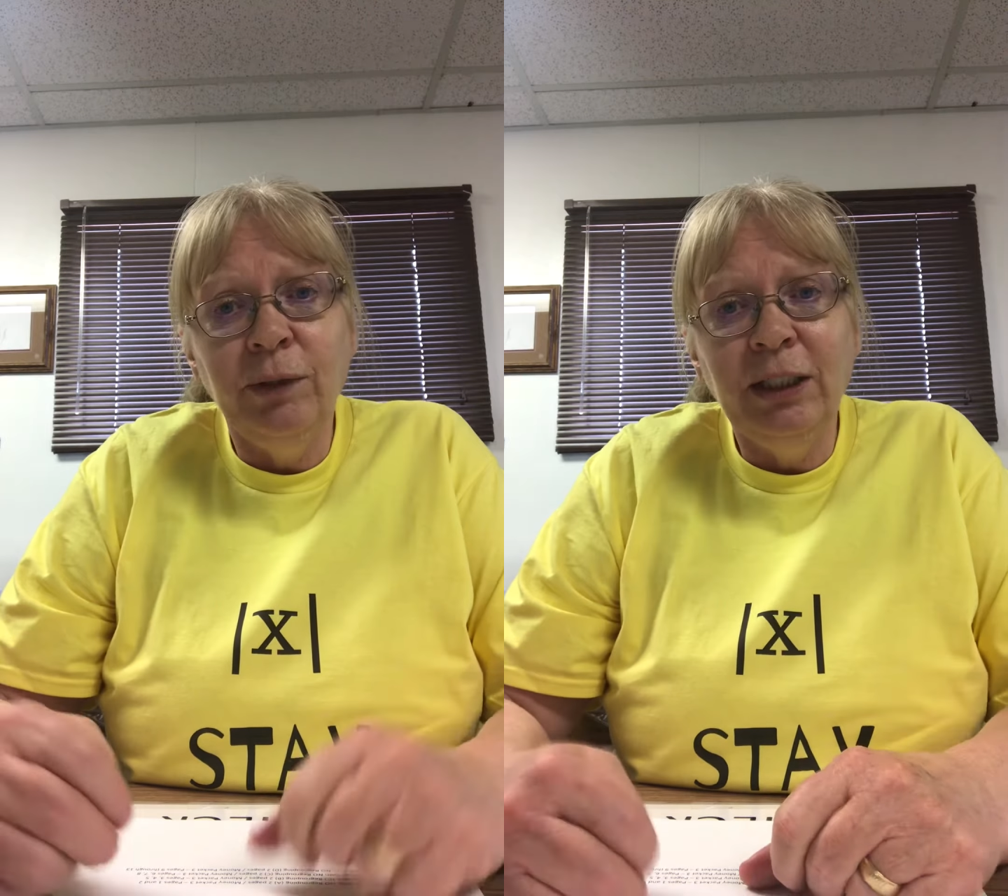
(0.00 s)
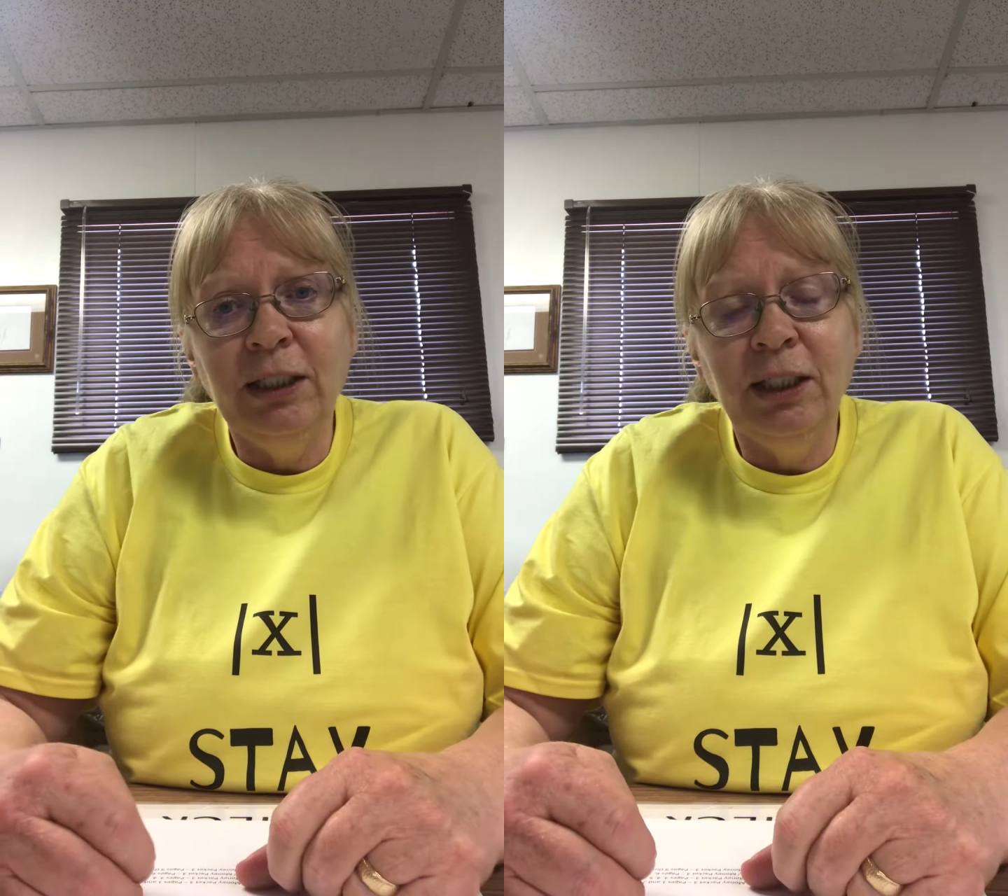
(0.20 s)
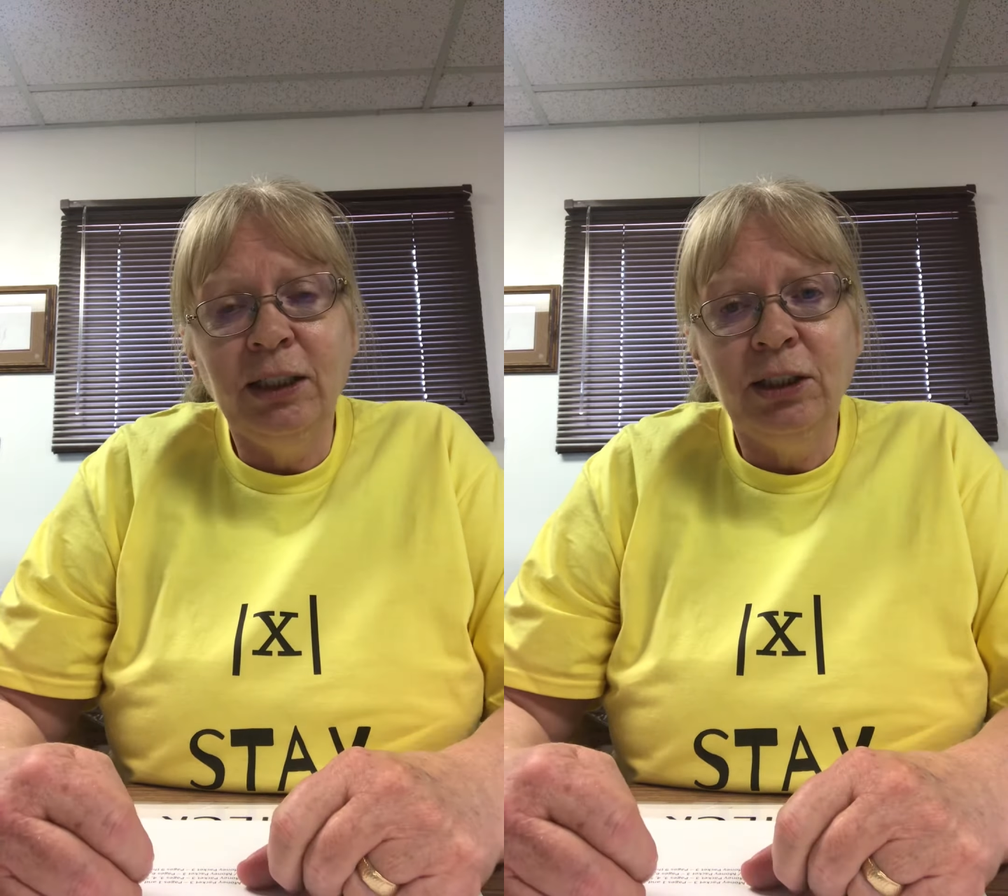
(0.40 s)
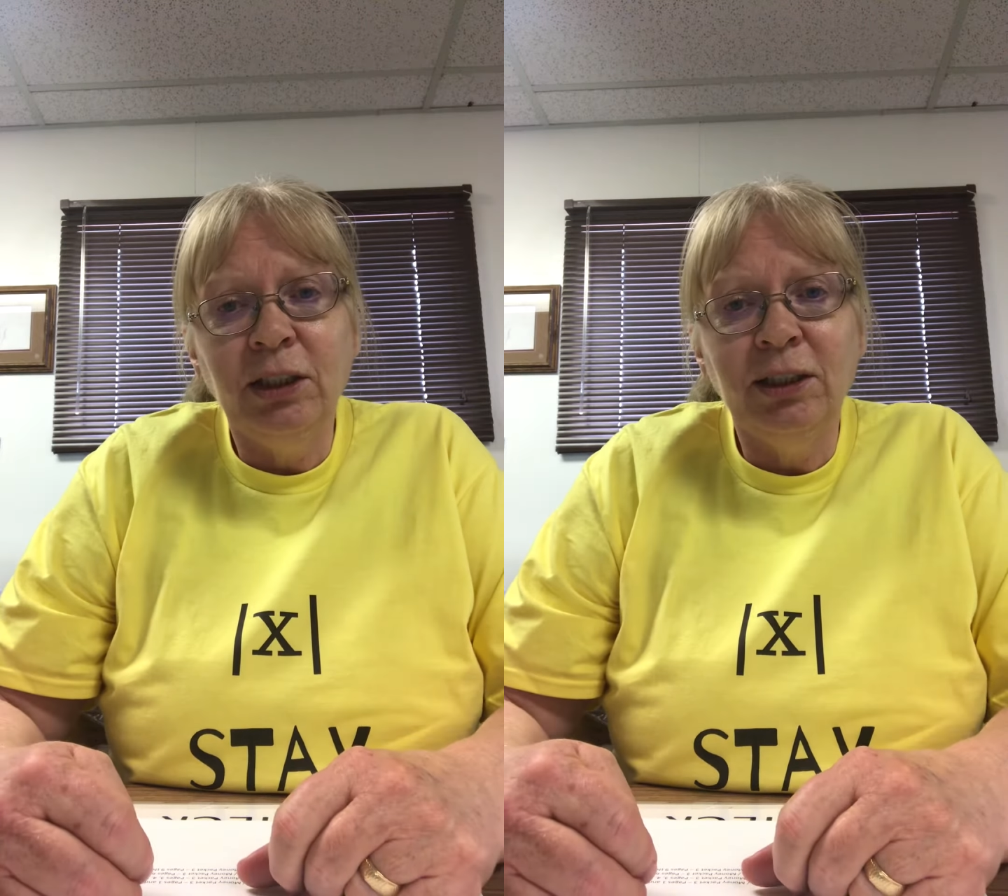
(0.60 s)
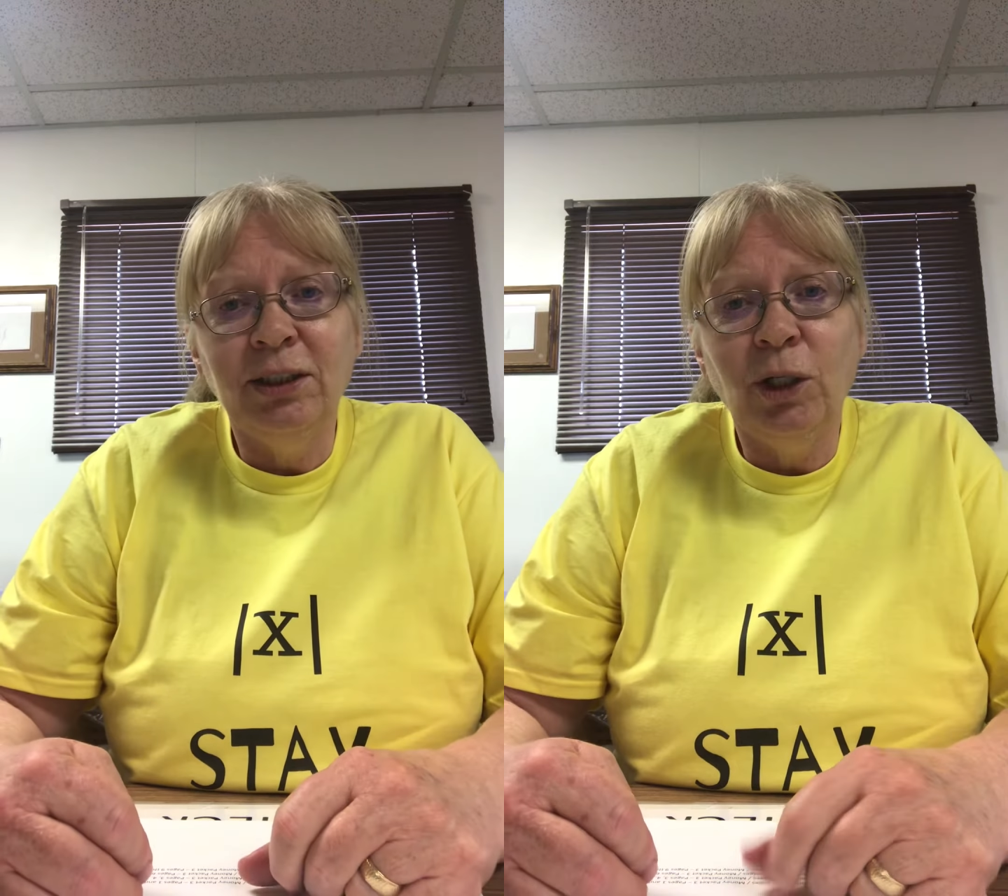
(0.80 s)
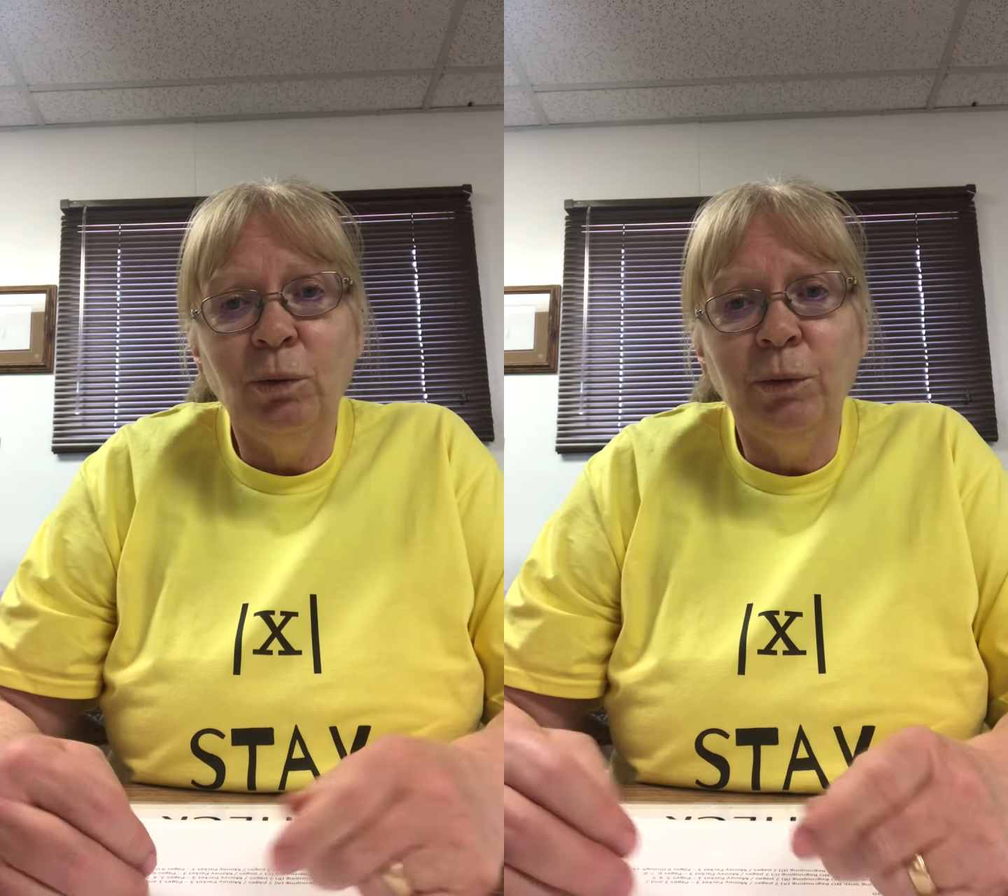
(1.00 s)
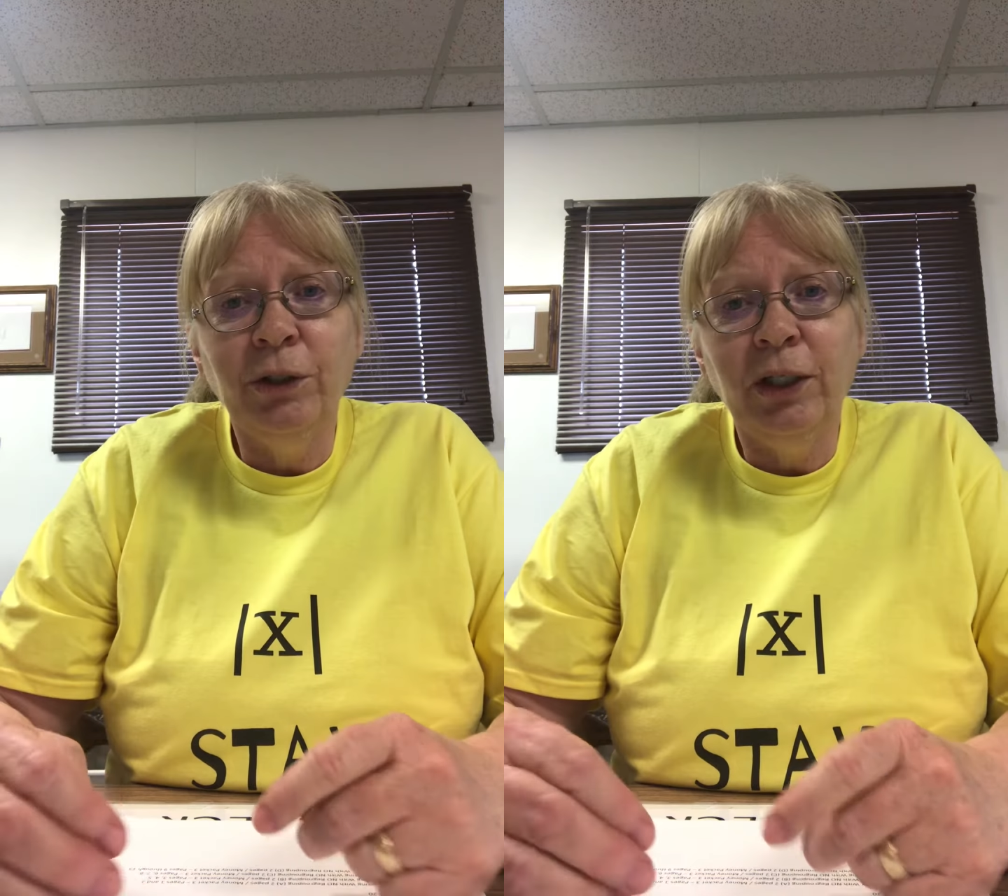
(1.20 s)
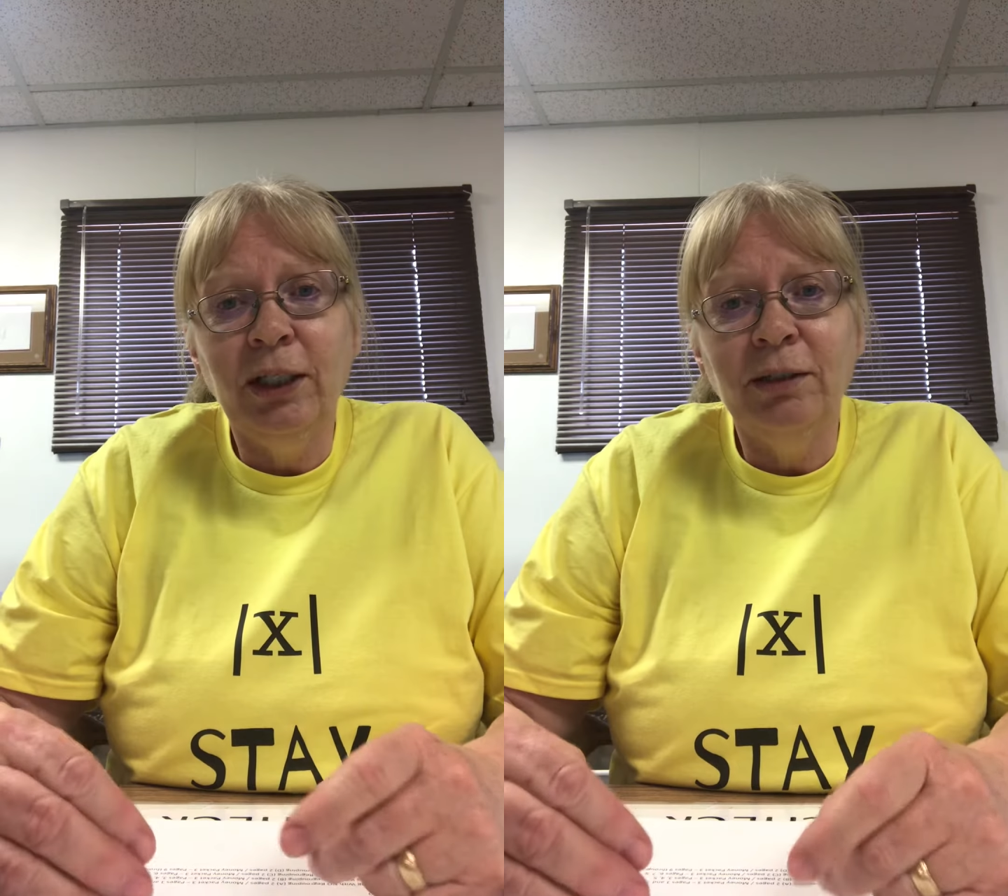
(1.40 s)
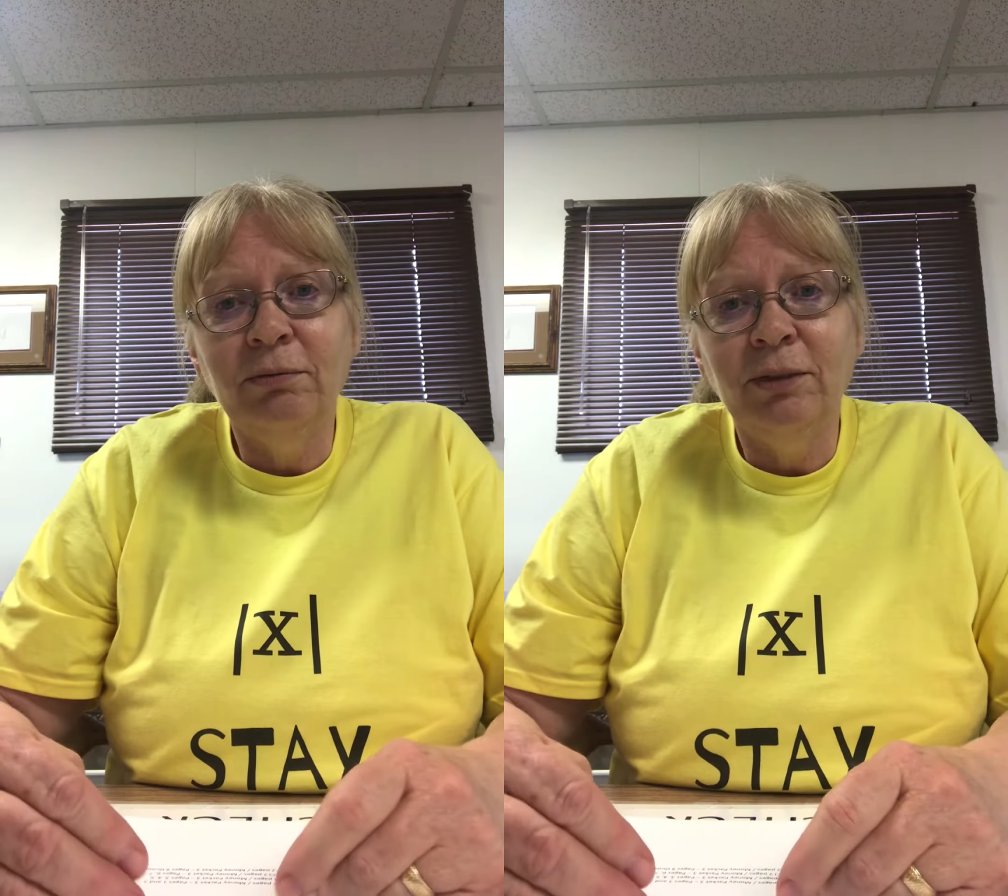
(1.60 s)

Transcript: didn't get to start working